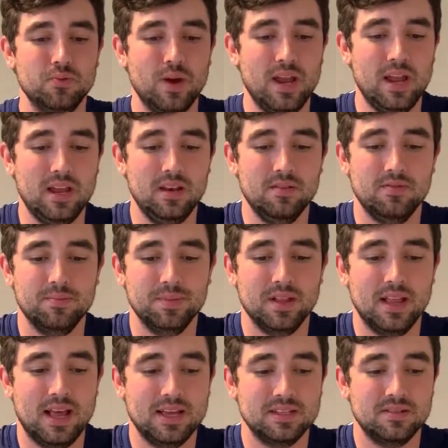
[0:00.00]
rain from the
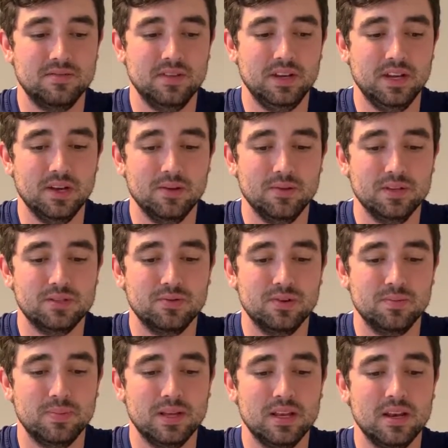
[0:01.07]
last video. This would have
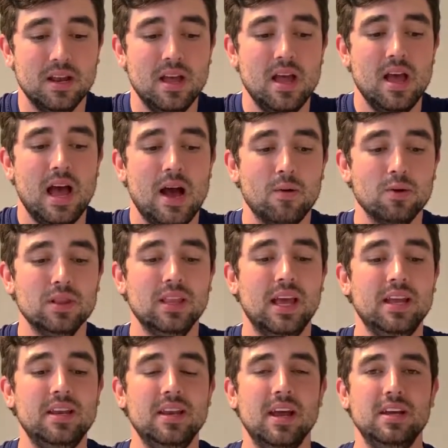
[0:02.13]
been our
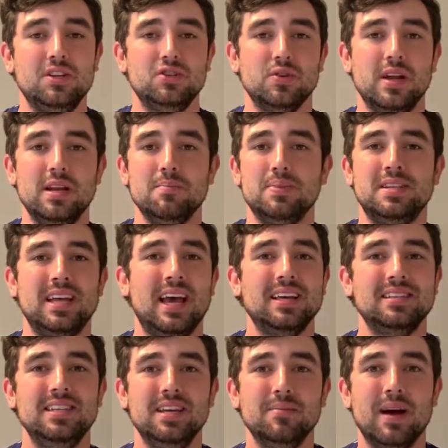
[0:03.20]
lead nitrate and
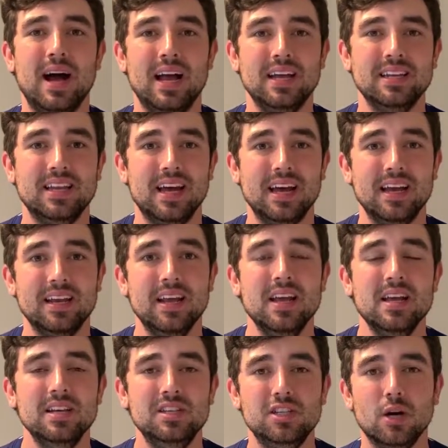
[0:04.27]
potassium iodide
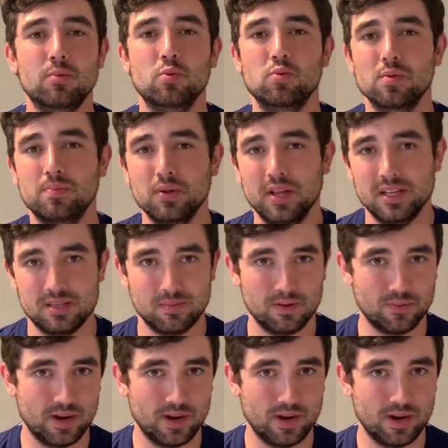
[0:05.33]
double replacement